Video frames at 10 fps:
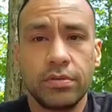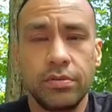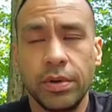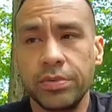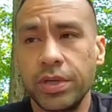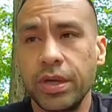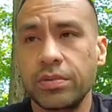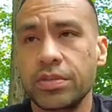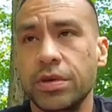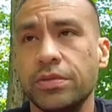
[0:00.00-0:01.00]
1 p.m.
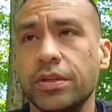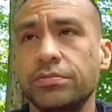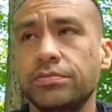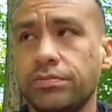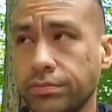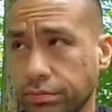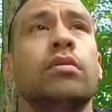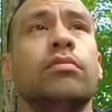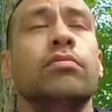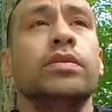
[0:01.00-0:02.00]
or something.
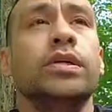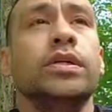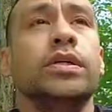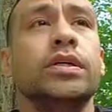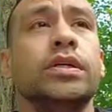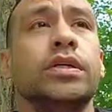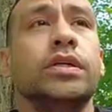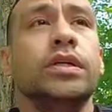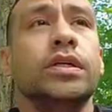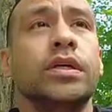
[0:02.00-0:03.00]

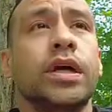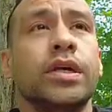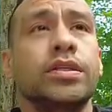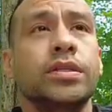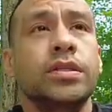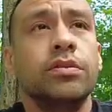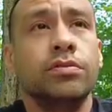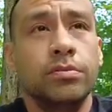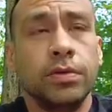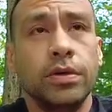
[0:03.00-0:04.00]
We get into the
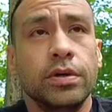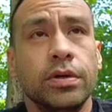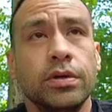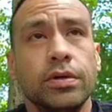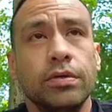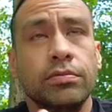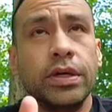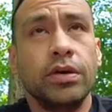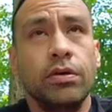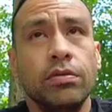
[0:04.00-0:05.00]
Uber,
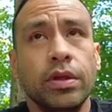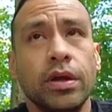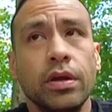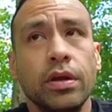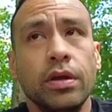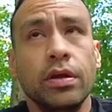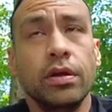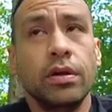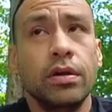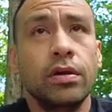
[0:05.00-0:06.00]
we go there,
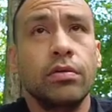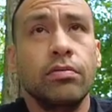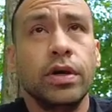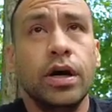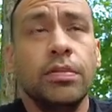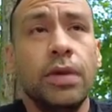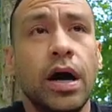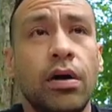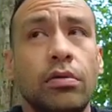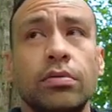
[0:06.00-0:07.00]
we come
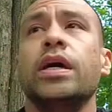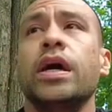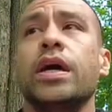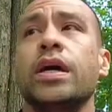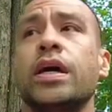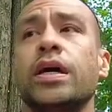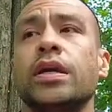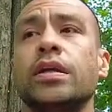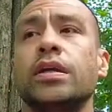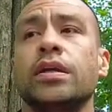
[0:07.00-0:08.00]
out,
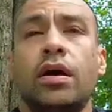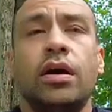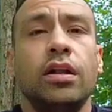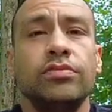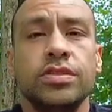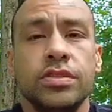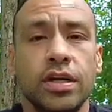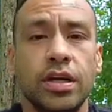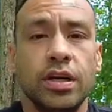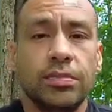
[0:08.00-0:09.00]
and all of a
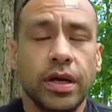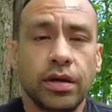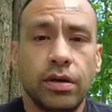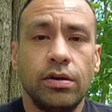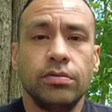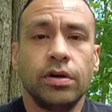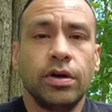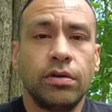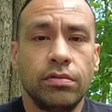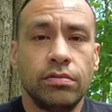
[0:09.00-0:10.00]
sudden I'm like, oh
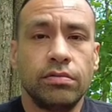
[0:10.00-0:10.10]
no,